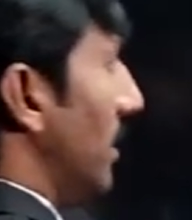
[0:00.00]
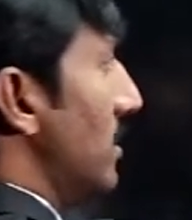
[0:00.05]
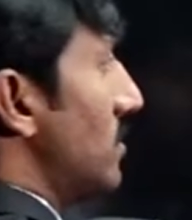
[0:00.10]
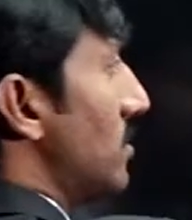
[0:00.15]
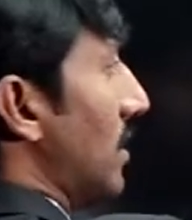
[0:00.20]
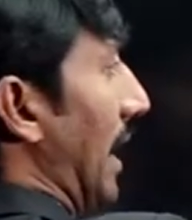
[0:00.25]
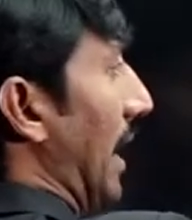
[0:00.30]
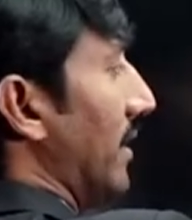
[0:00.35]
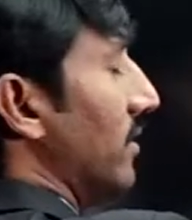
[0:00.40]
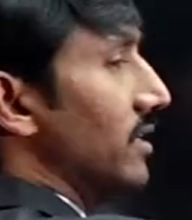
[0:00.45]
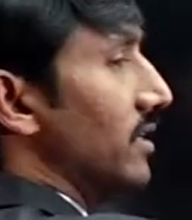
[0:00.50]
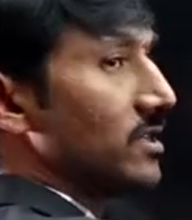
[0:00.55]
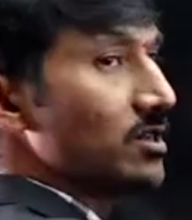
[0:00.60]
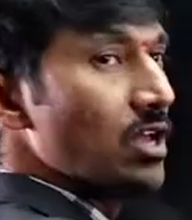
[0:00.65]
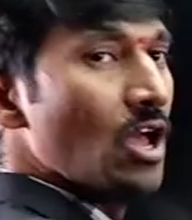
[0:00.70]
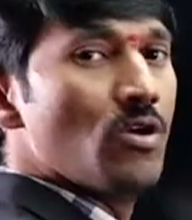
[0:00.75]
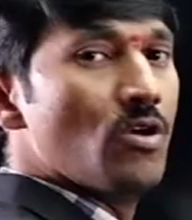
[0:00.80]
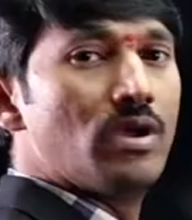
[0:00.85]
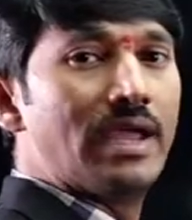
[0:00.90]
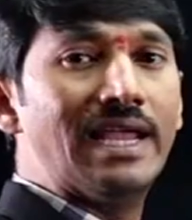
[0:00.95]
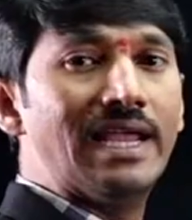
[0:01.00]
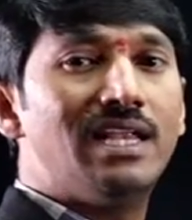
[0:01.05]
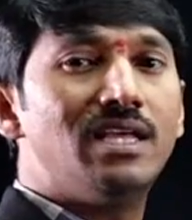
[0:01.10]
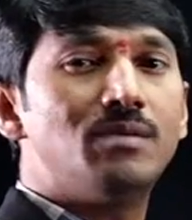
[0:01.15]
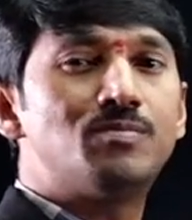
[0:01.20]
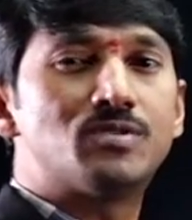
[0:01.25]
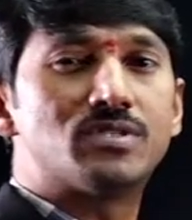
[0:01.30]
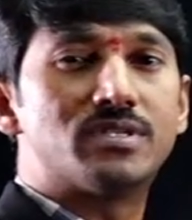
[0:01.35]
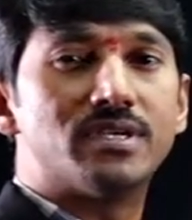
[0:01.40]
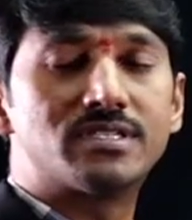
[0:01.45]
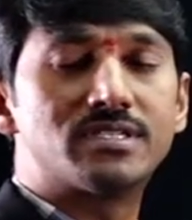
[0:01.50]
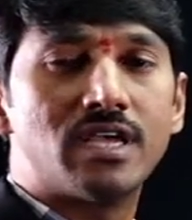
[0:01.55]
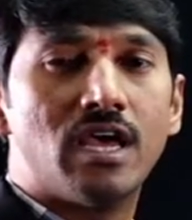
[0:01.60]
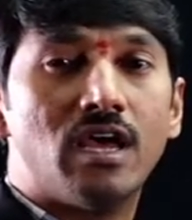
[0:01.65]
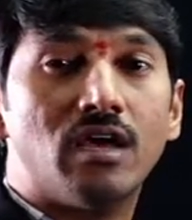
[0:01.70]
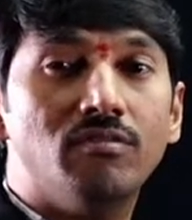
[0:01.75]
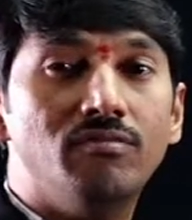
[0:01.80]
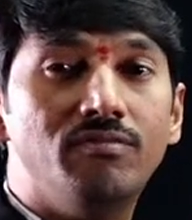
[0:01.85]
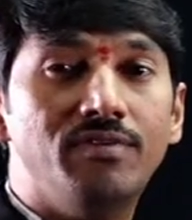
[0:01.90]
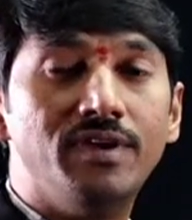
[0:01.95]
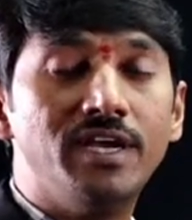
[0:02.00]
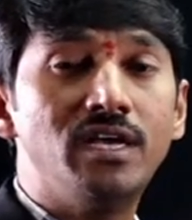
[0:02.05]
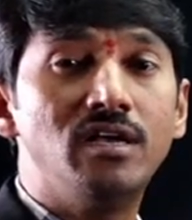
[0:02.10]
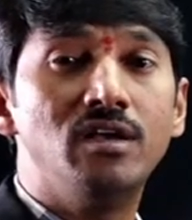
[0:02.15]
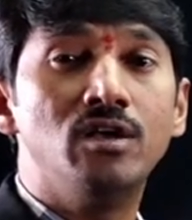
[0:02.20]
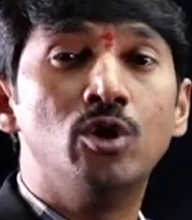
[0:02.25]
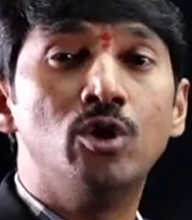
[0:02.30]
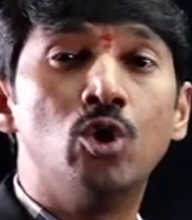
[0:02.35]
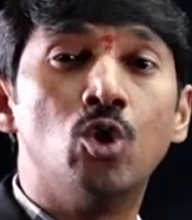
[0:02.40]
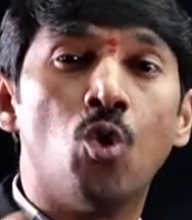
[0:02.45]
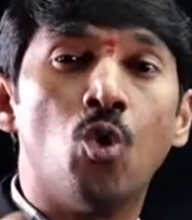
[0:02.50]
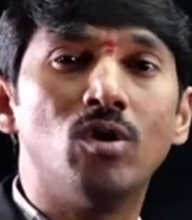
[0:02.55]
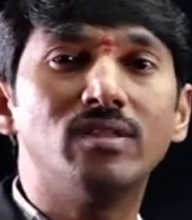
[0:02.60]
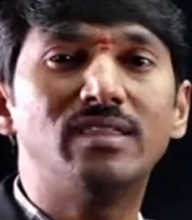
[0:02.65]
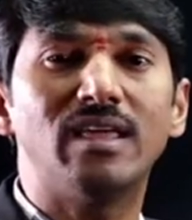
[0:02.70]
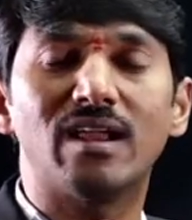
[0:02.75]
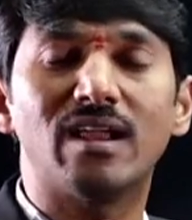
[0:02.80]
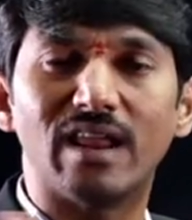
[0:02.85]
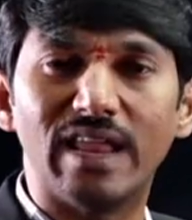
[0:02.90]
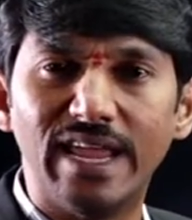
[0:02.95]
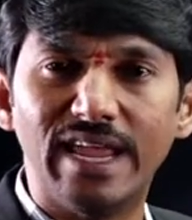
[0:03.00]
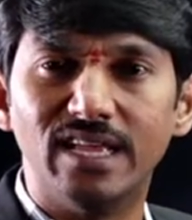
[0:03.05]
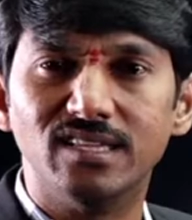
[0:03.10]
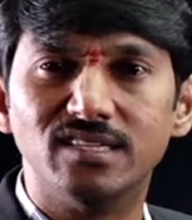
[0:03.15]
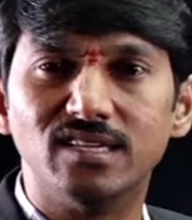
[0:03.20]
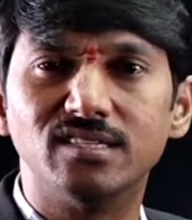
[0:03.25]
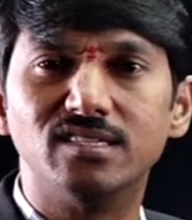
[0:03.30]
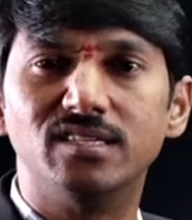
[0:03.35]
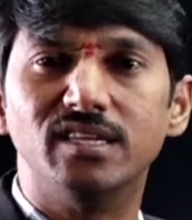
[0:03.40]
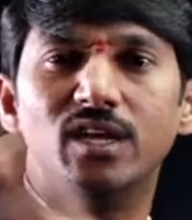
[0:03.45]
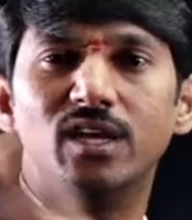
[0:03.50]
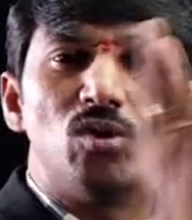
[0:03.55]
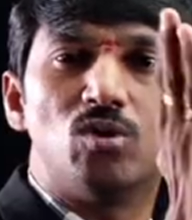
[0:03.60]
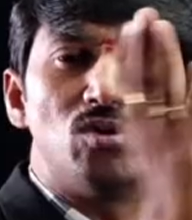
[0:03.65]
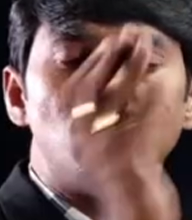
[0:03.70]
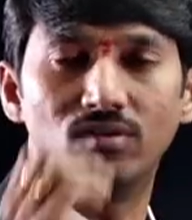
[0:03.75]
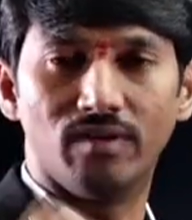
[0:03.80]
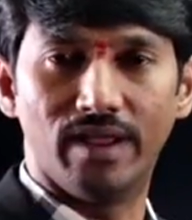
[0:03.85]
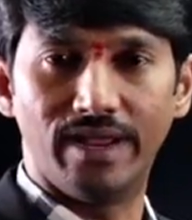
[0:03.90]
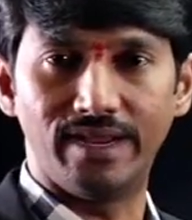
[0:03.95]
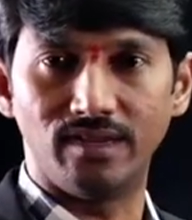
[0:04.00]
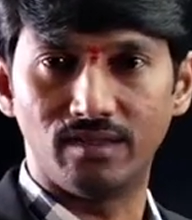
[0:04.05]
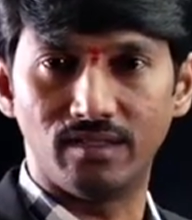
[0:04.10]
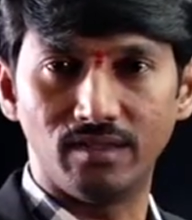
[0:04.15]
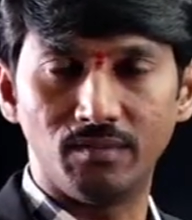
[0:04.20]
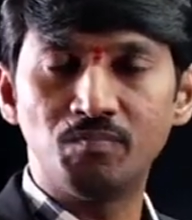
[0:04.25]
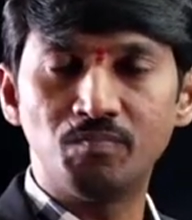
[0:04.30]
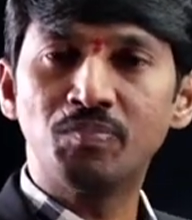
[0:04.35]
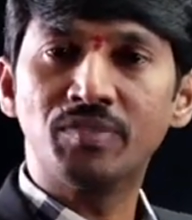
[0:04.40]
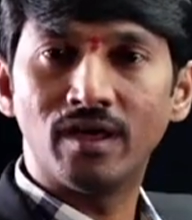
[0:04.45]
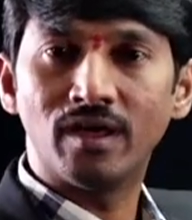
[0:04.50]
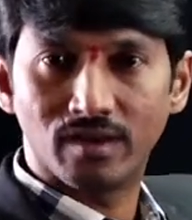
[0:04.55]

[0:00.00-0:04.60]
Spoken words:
this and this, ellipses, we know the range 0 to 90,